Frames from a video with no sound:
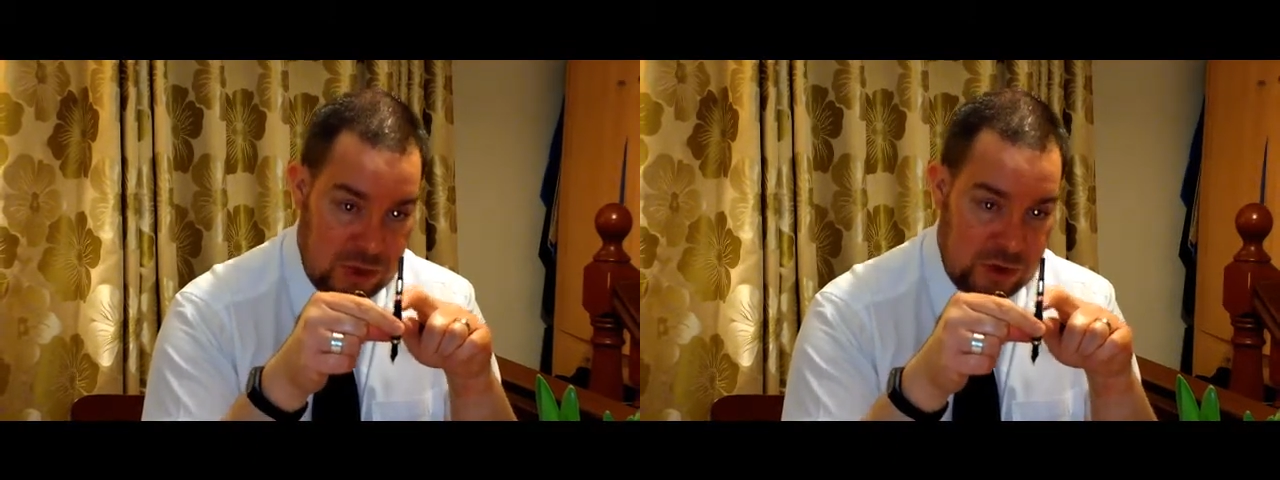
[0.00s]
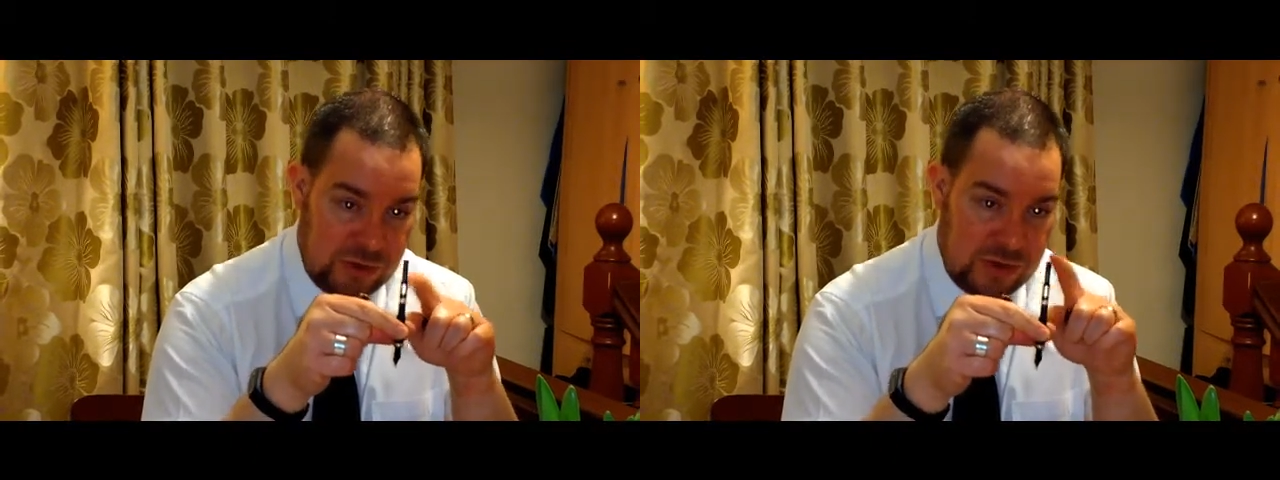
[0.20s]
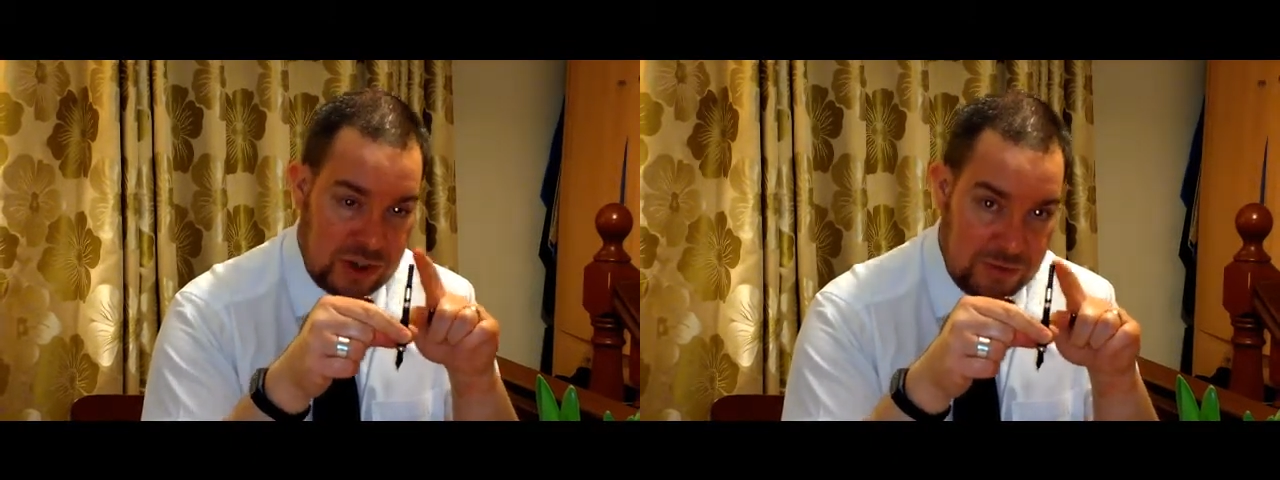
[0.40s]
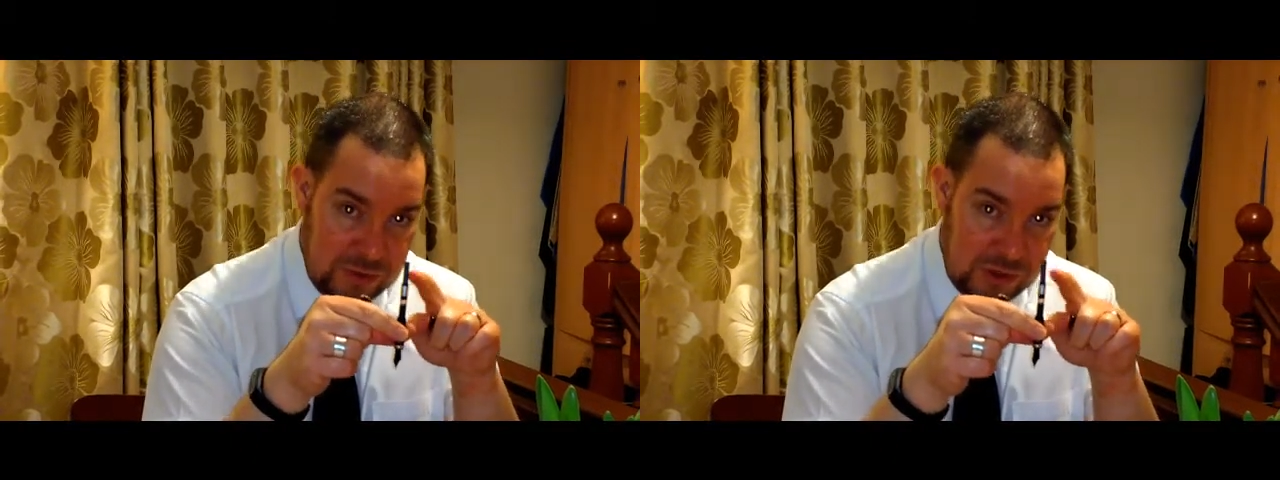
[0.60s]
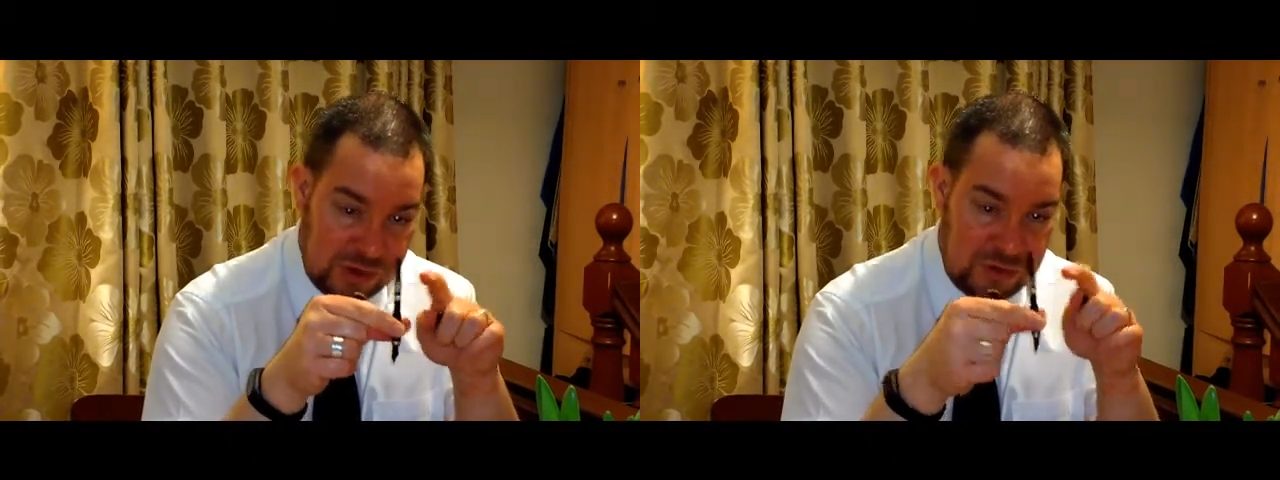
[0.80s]
cartridge
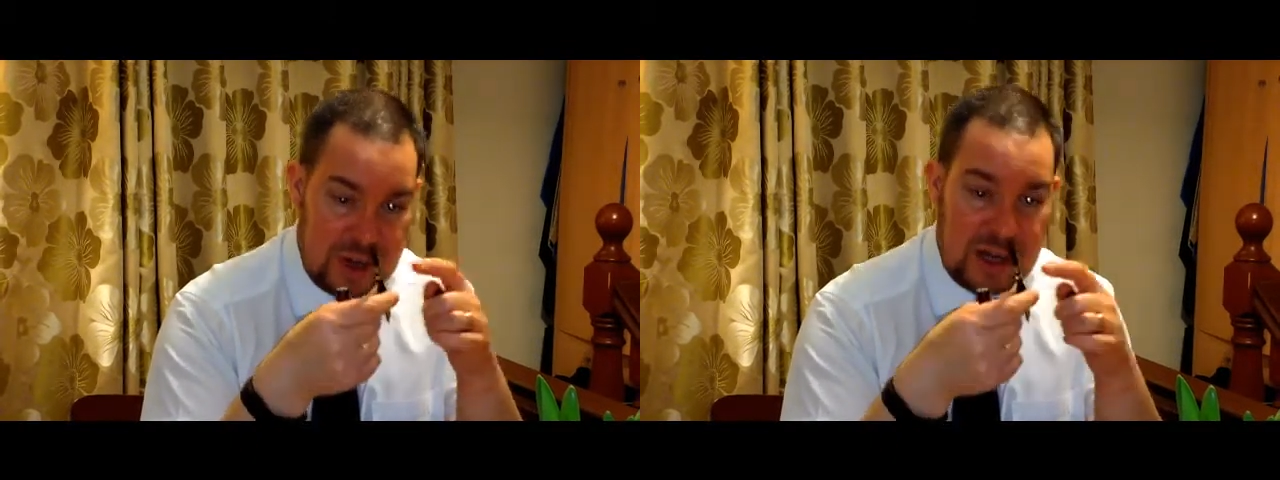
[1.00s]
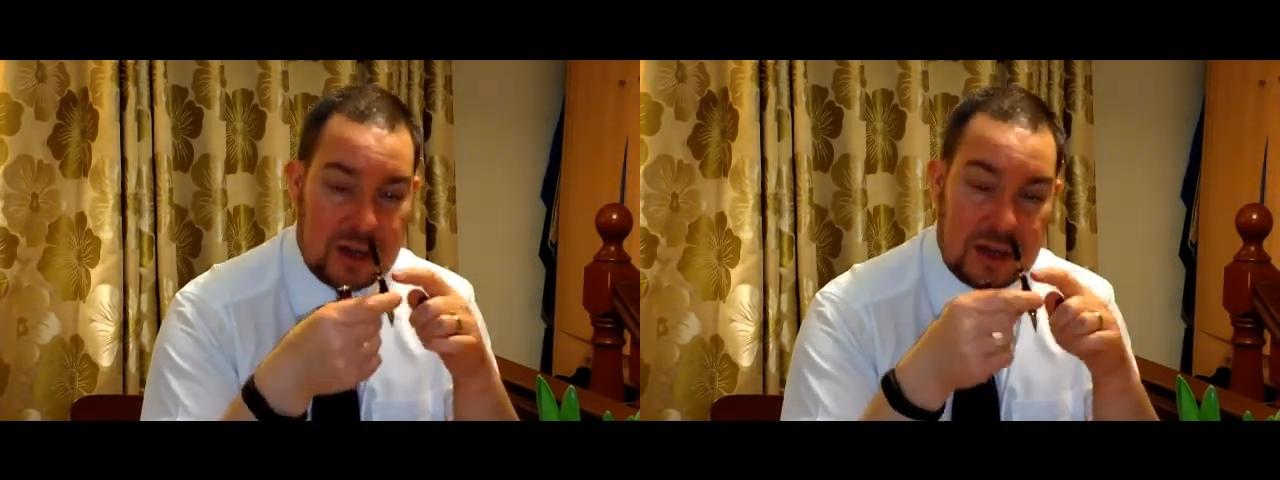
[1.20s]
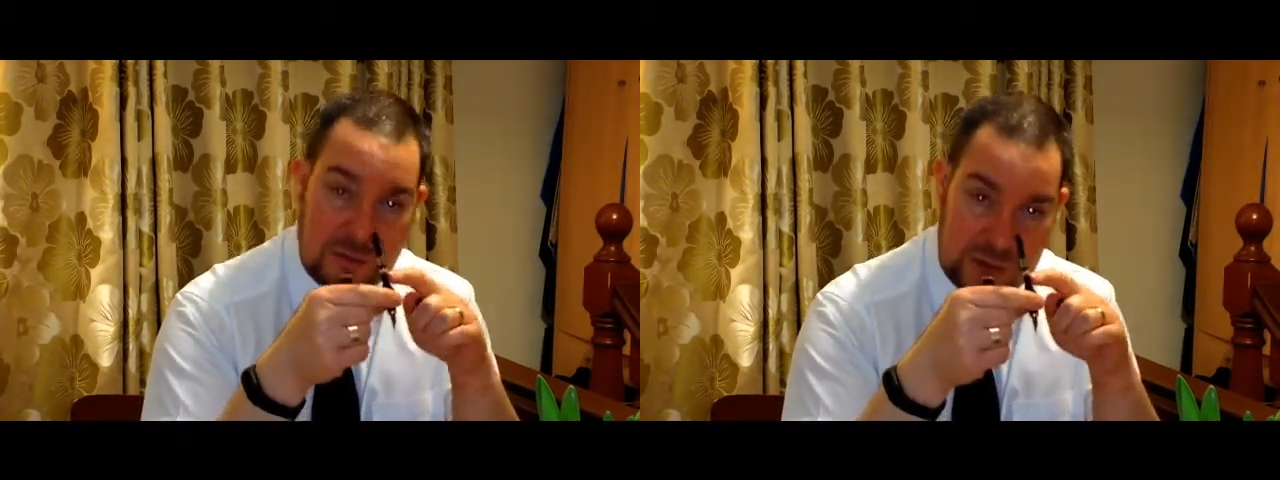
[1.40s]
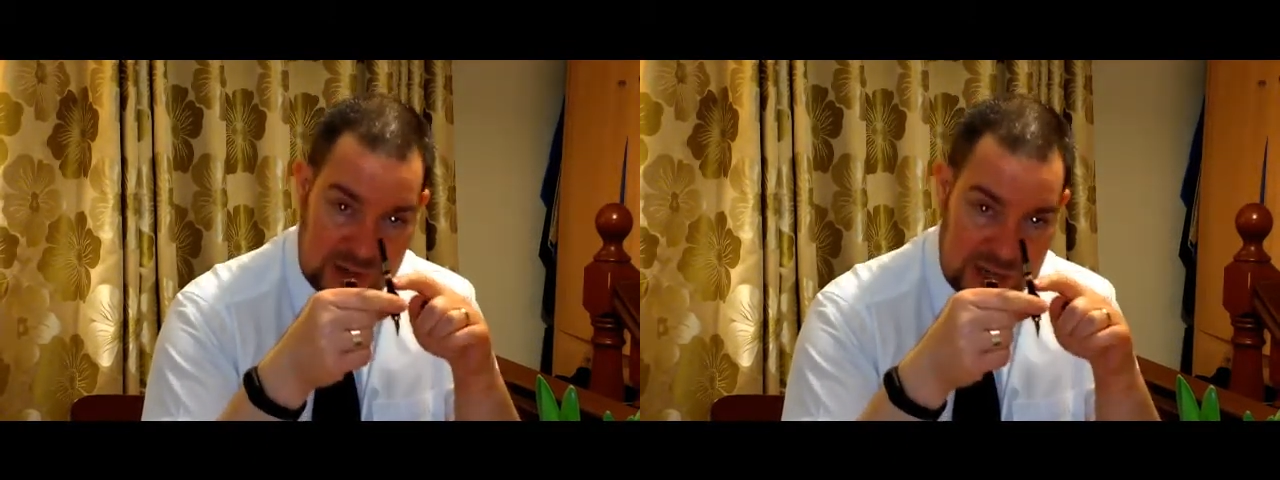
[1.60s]
converter in it and it will